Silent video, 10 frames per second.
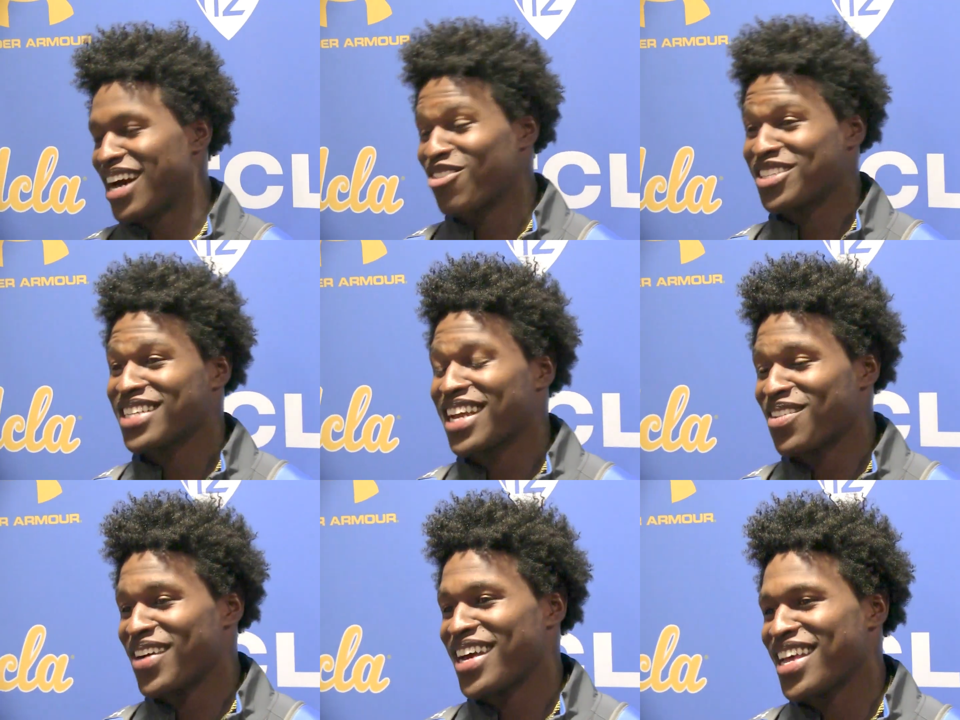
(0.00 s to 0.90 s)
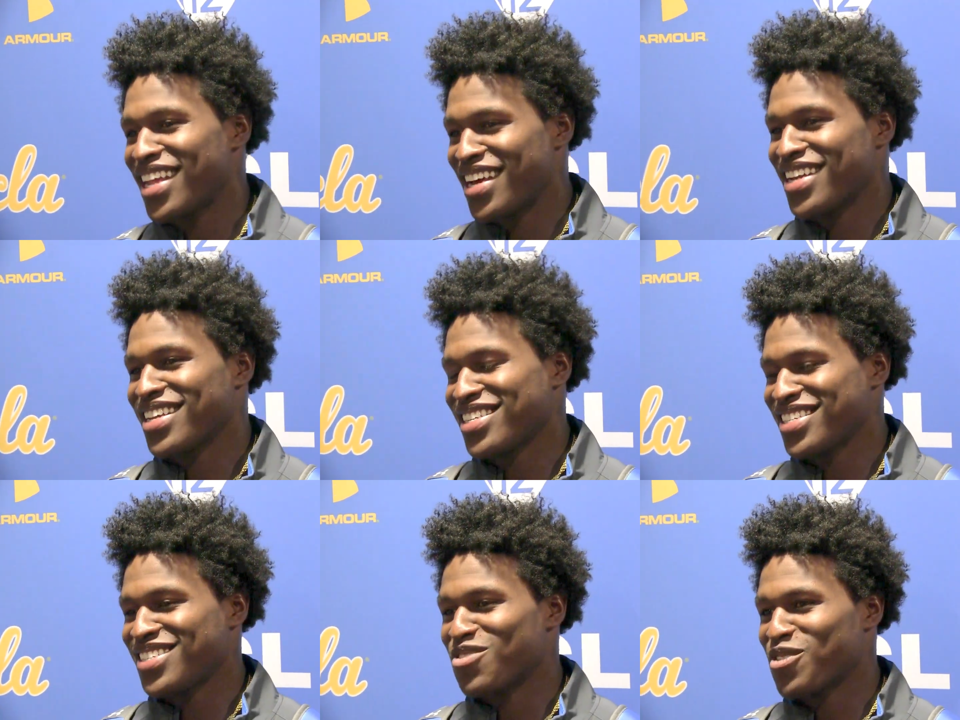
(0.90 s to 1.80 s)
I was just thinking in my head, like, is
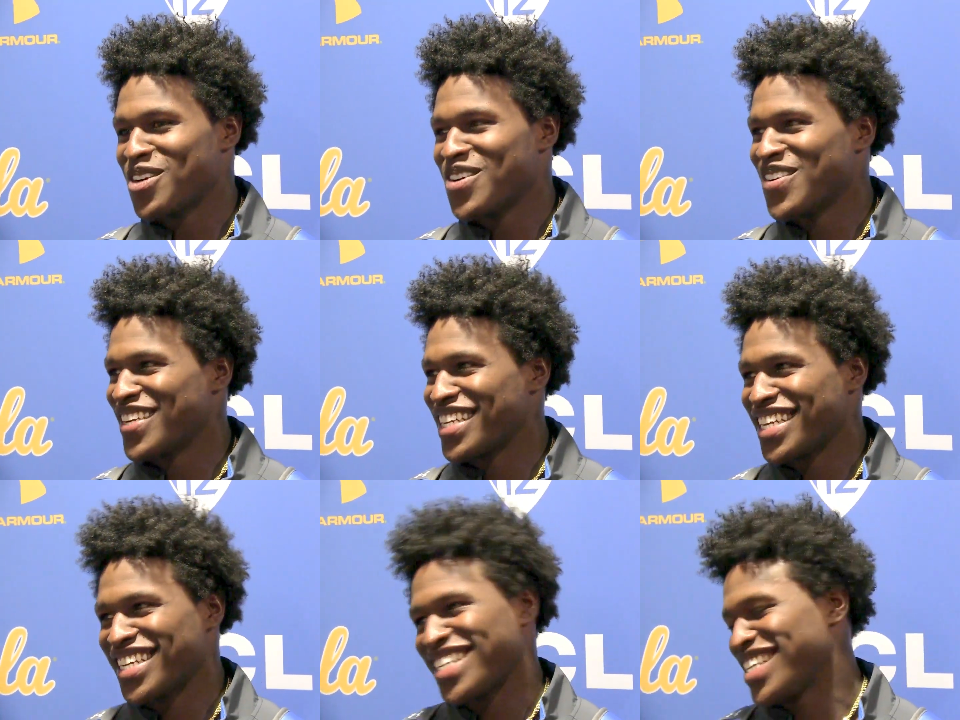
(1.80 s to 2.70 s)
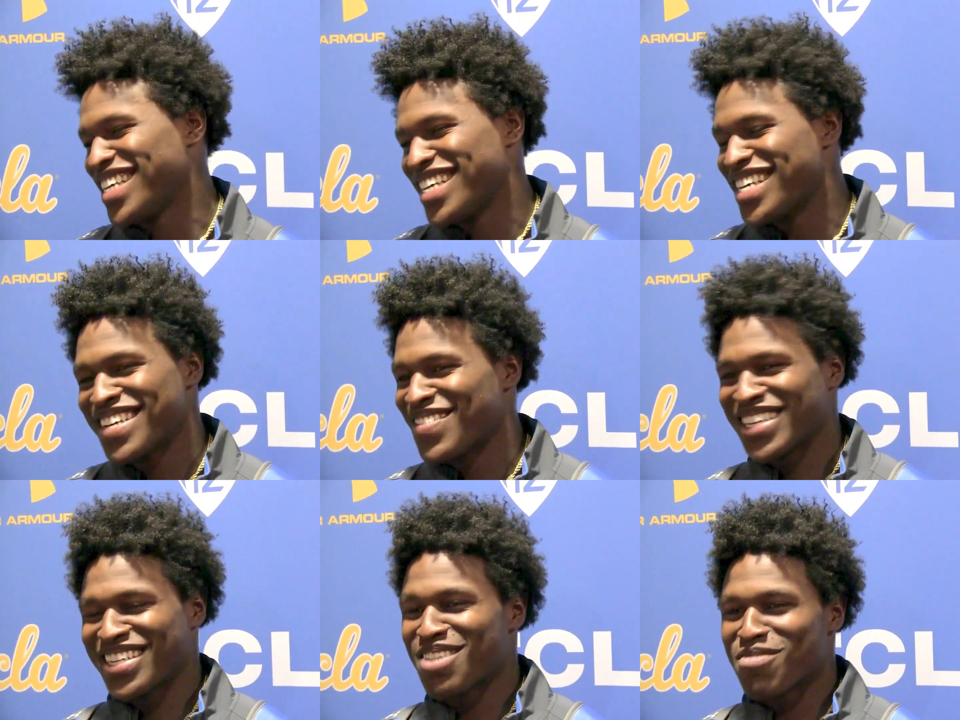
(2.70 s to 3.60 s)
this real? And then my
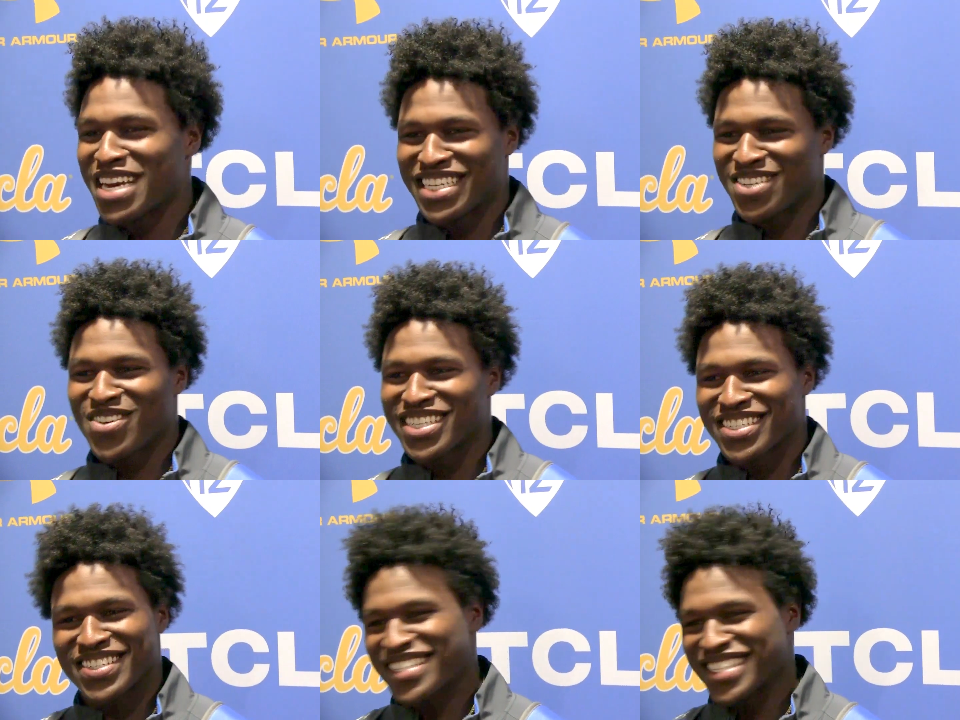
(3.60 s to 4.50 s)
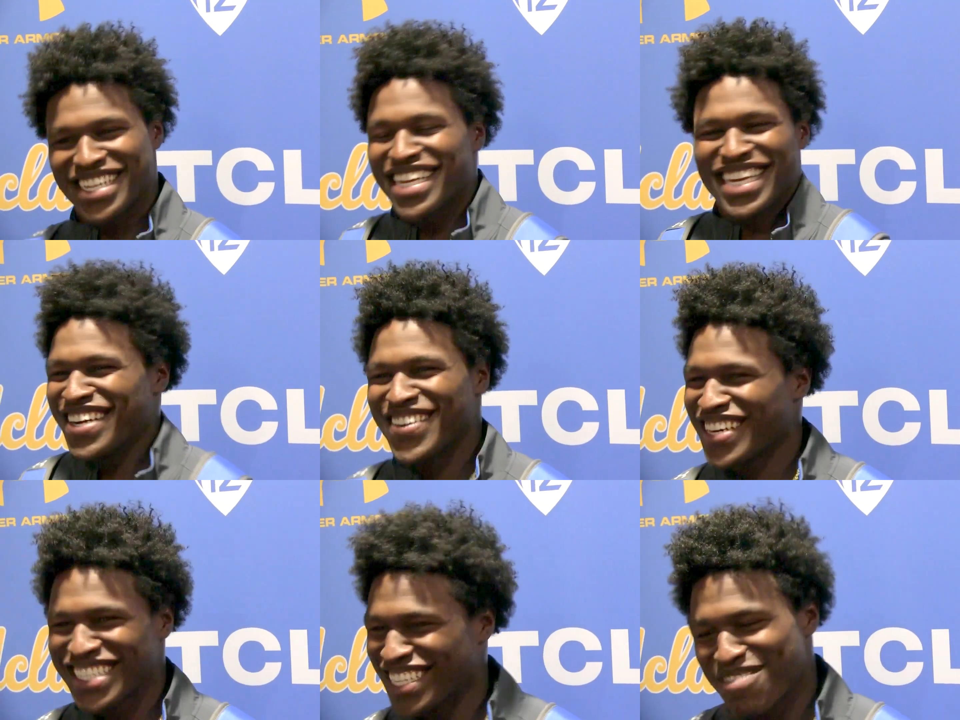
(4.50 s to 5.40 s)
celebration wasn't
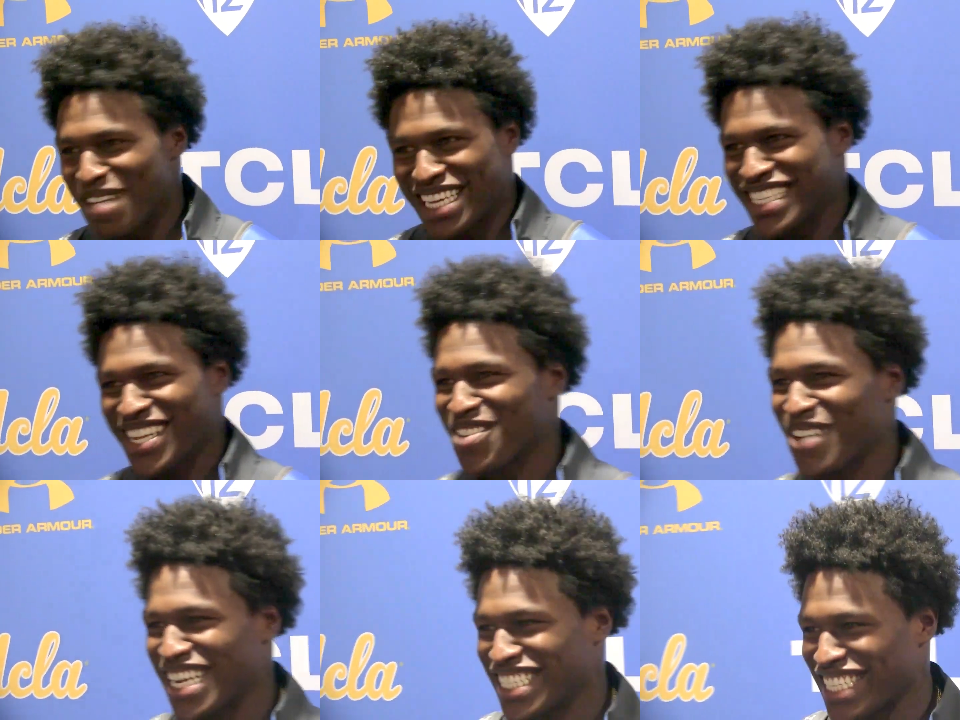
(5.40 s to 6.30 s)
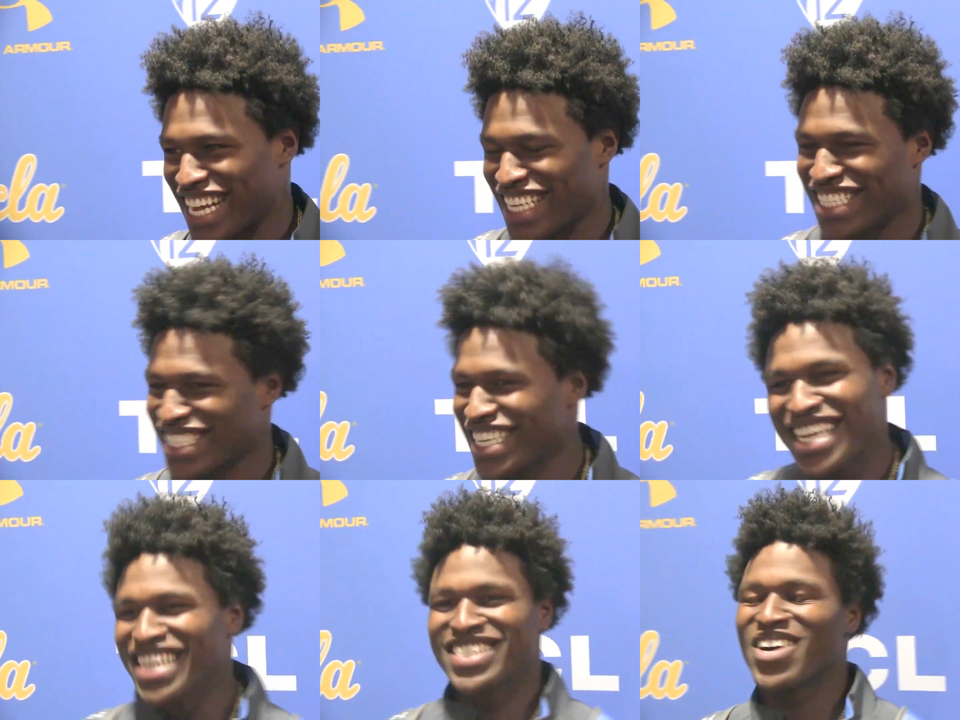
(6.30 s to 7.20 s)
wasn't the best celebration. I just
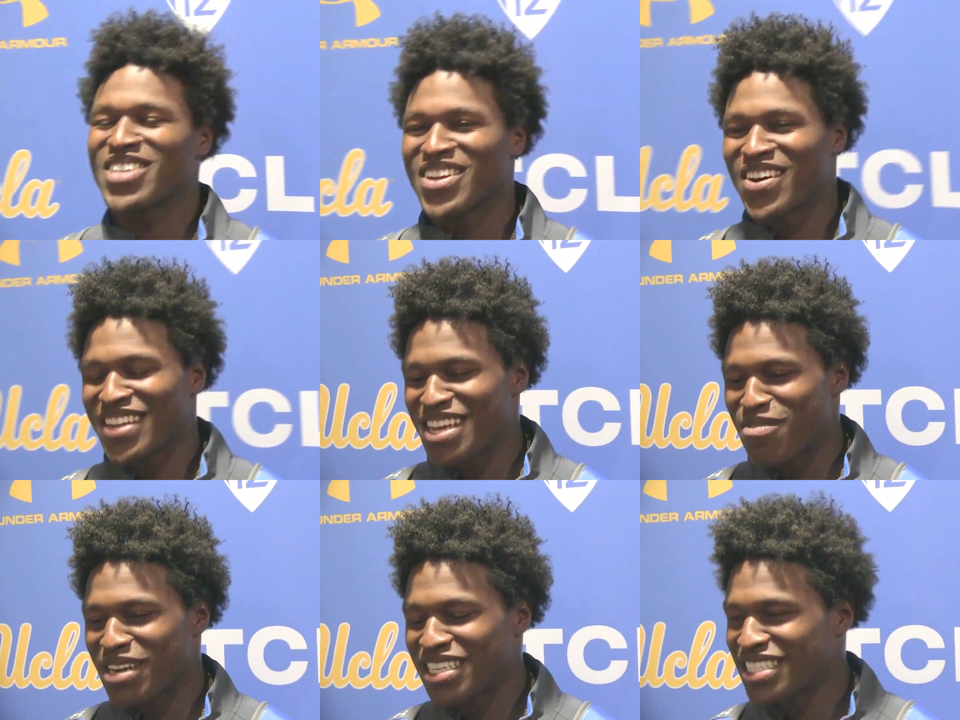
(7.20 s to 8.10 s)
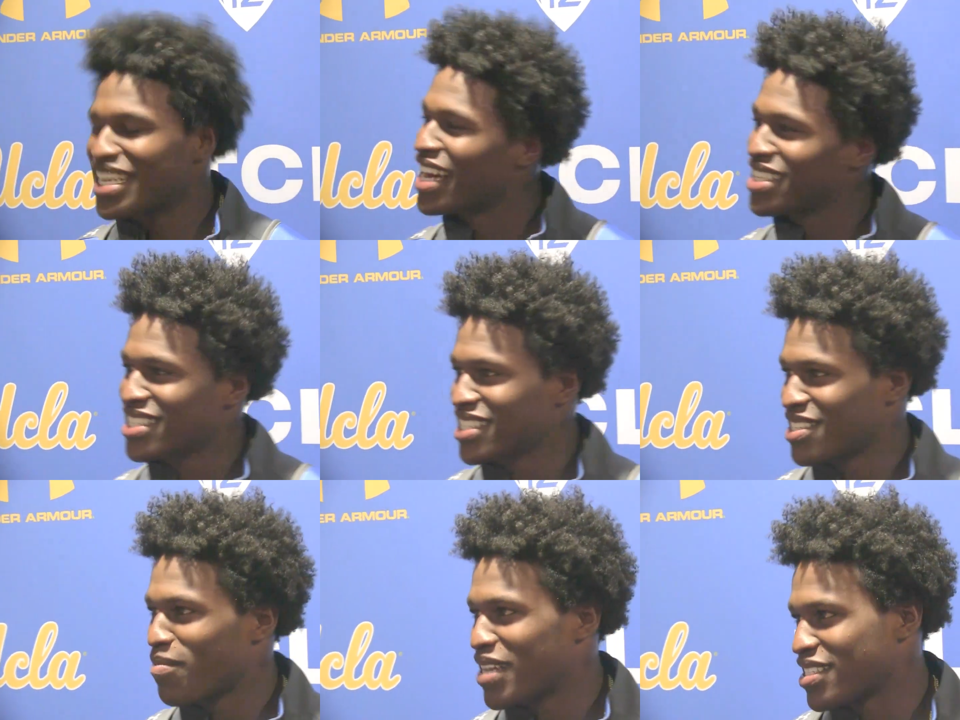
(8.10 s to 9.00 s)
soaked it all in. But it's just honestly just
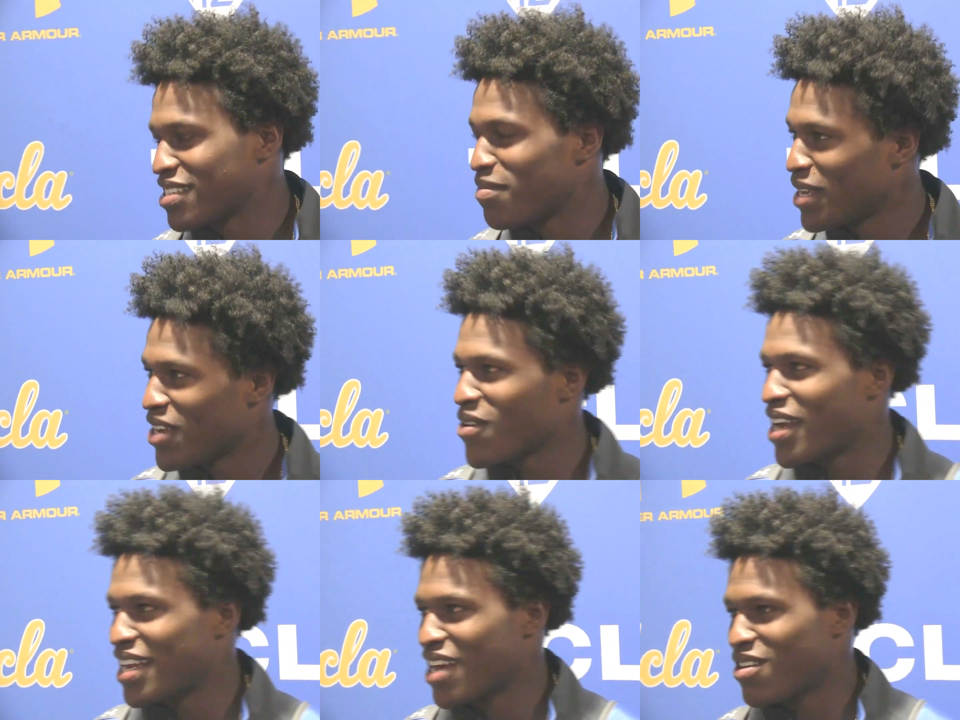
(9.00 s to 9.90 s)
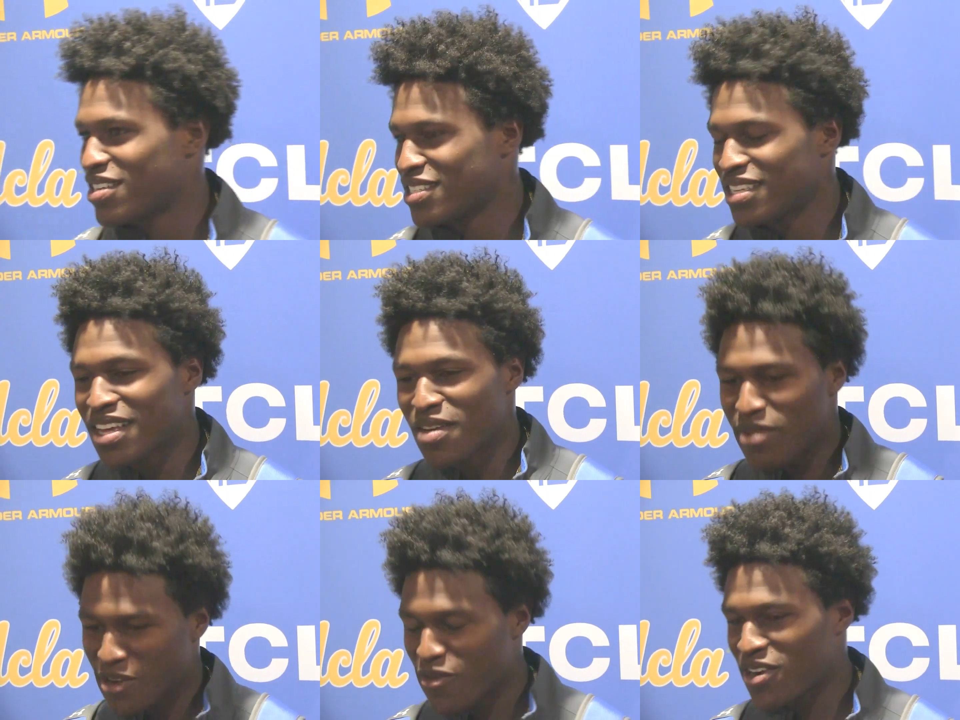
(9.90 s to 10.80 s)
the best thing to be here right now and just
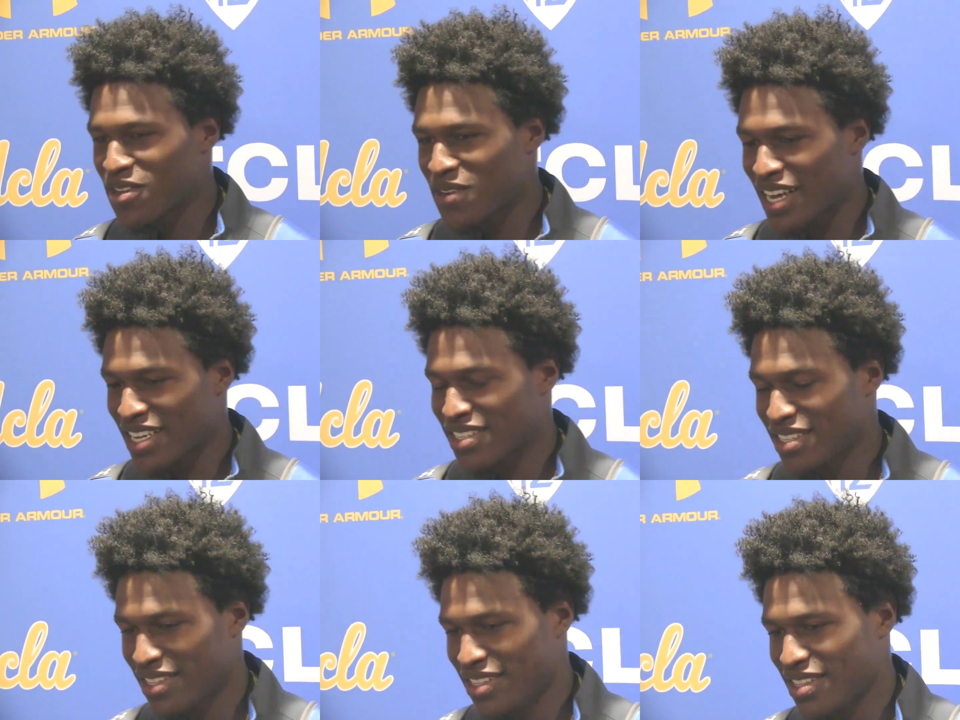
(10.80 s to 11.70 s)
be in front of you guys.